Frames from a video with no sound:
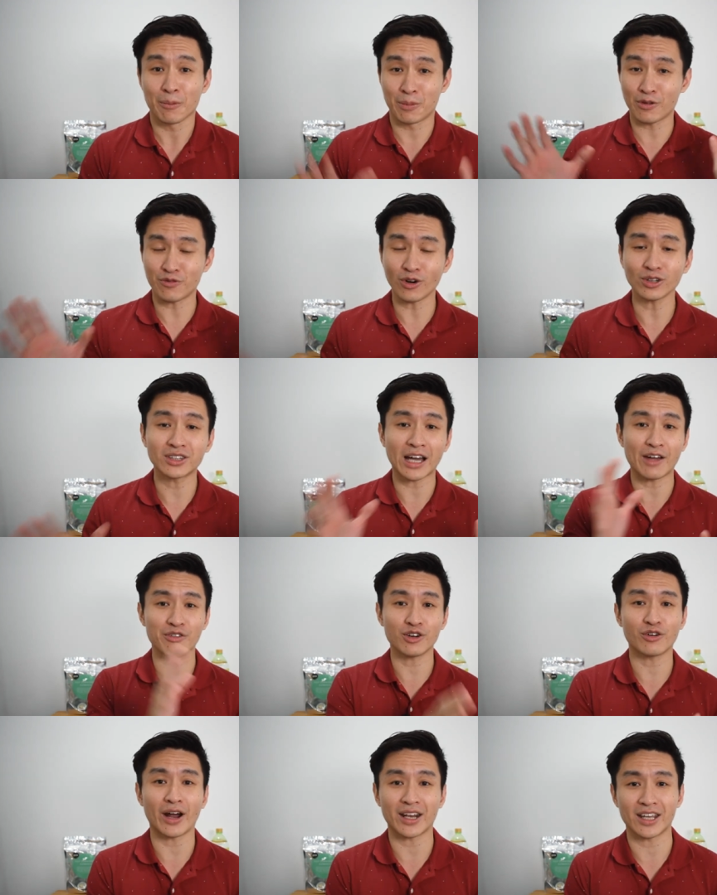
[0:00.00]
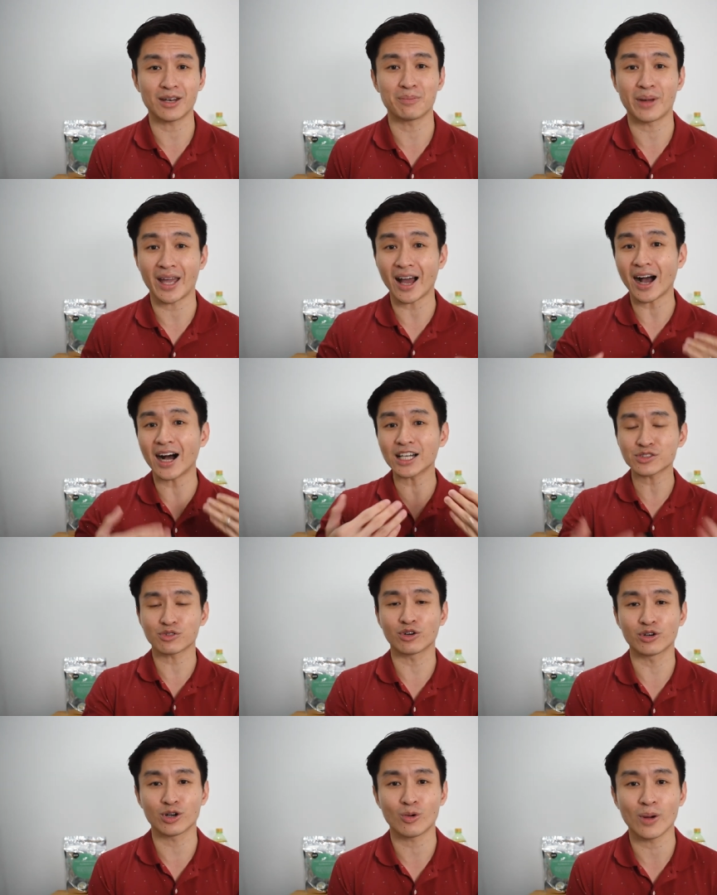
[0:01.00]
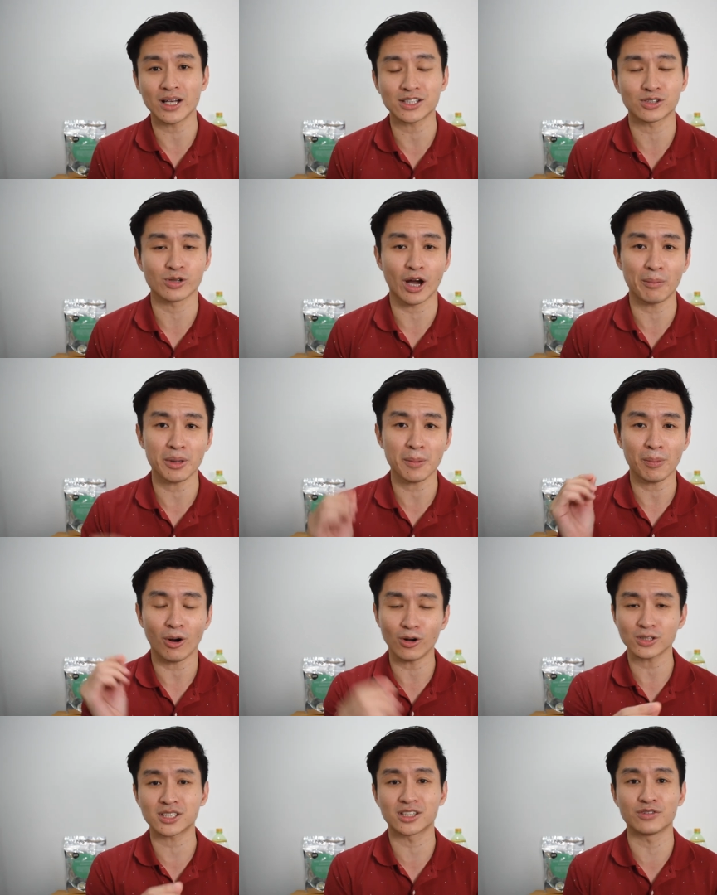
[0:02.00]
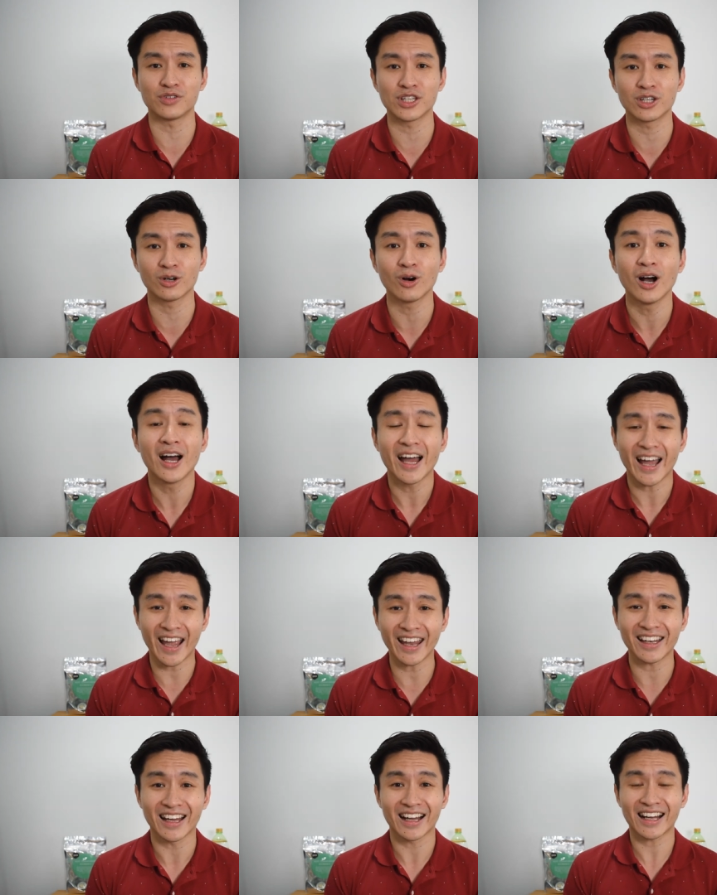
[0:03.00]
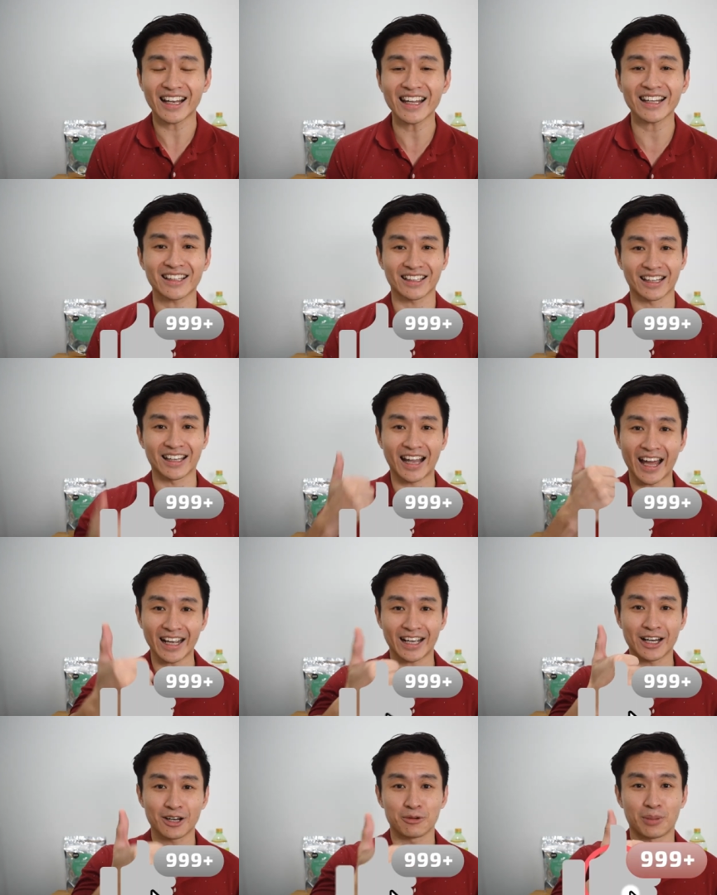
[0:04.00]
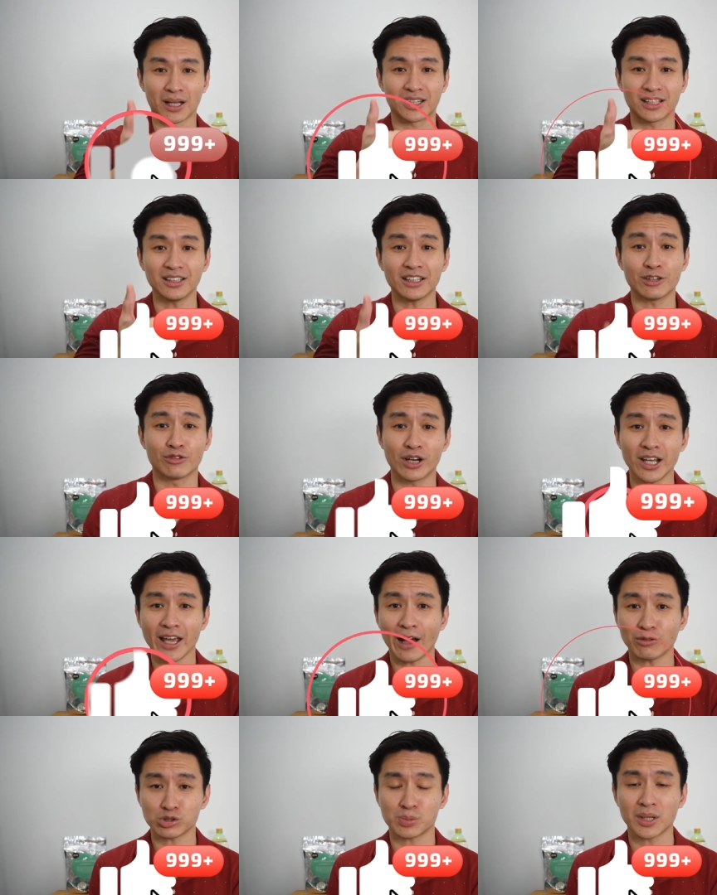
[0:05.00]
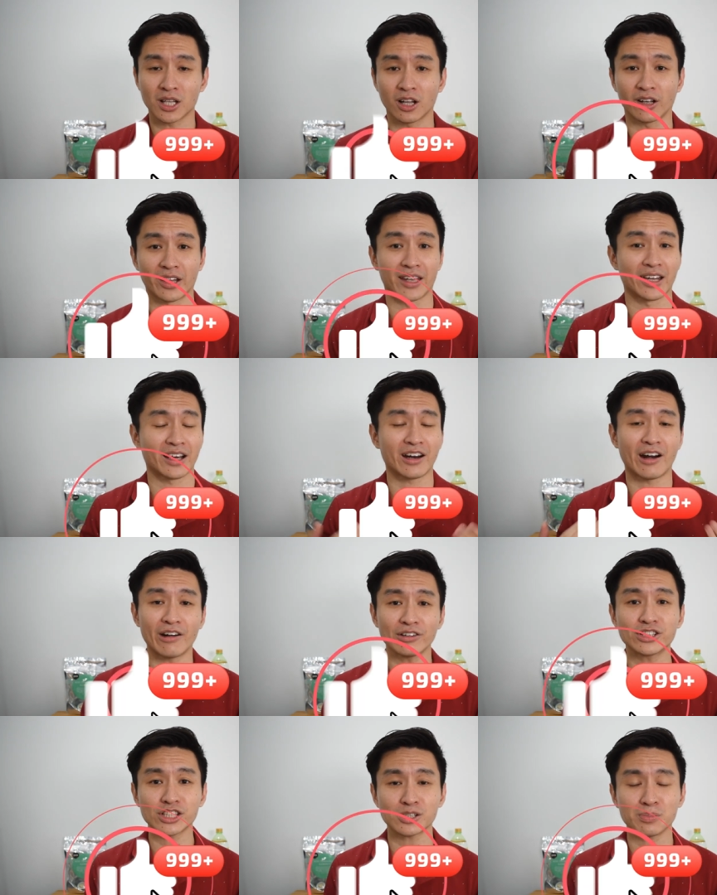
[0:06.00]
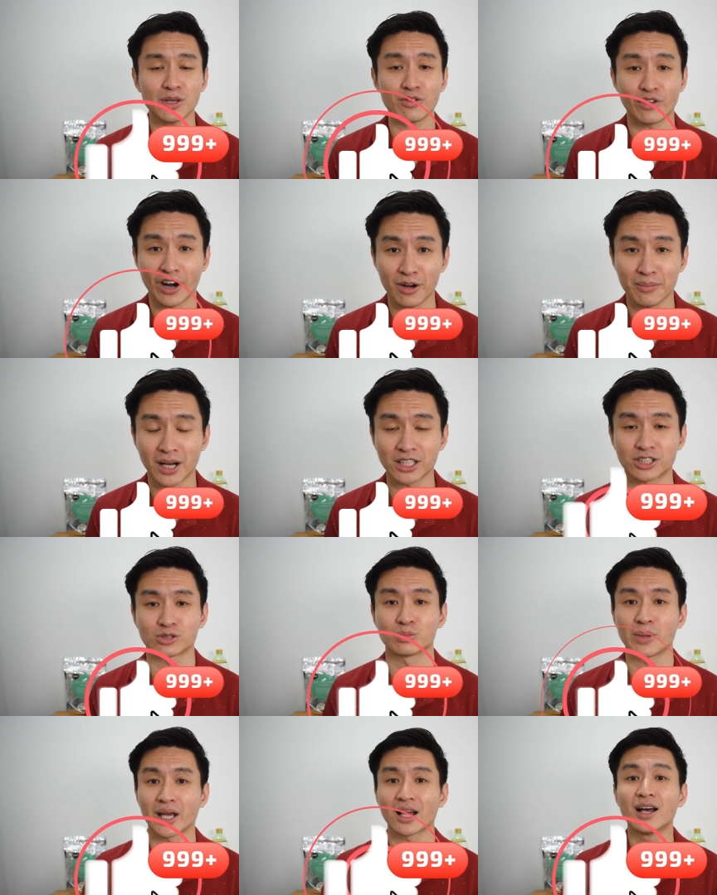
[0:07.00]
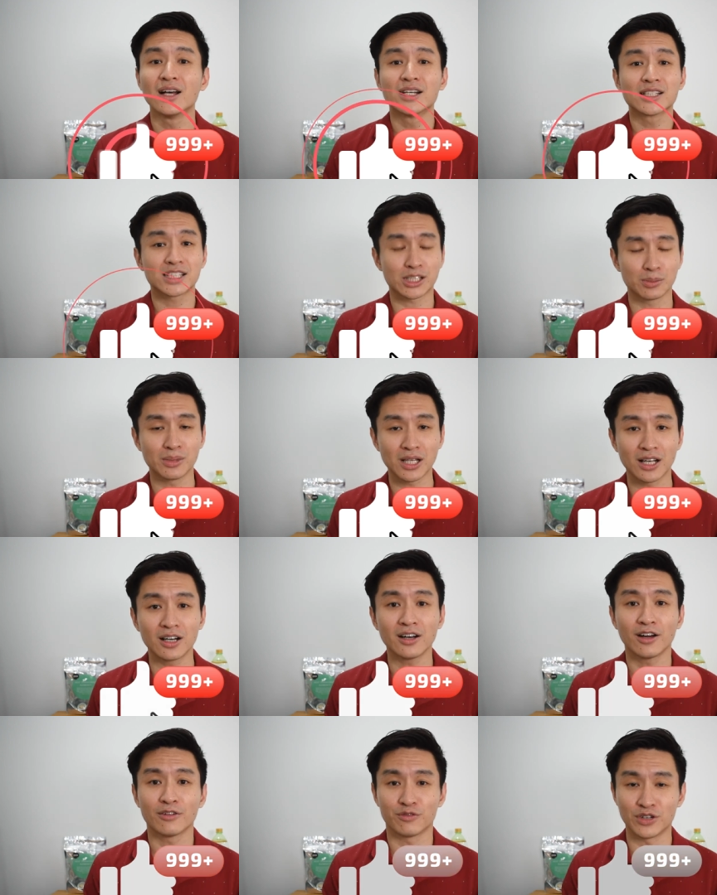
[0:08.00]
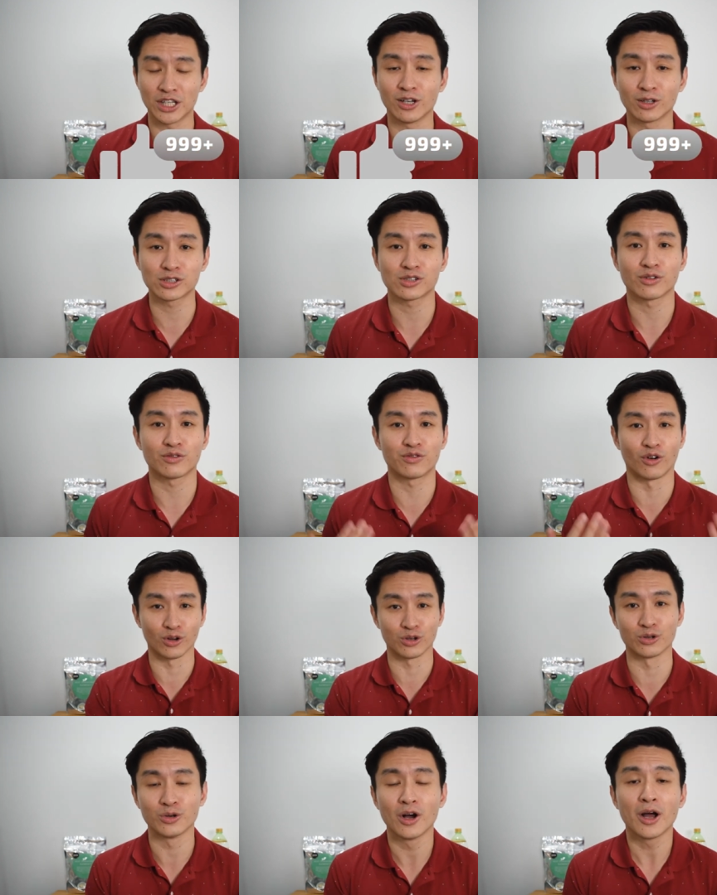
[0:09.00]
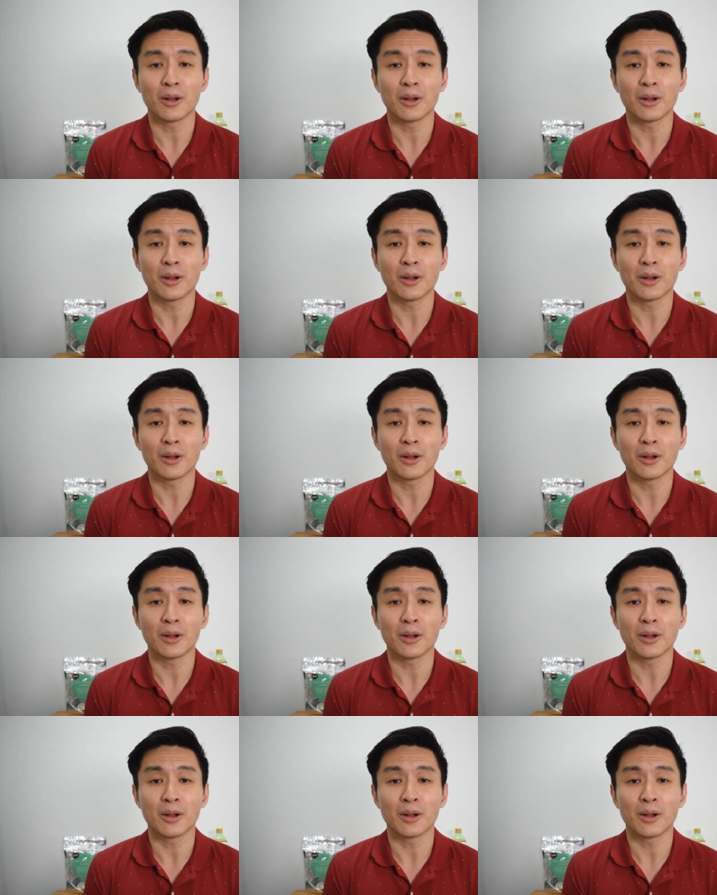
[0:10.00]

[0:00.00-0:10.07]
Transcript: Before diving right in, may I ask for a request to help me pause the video and click the like button. It really helps me a lot and encourages me very much to make similar videos for you.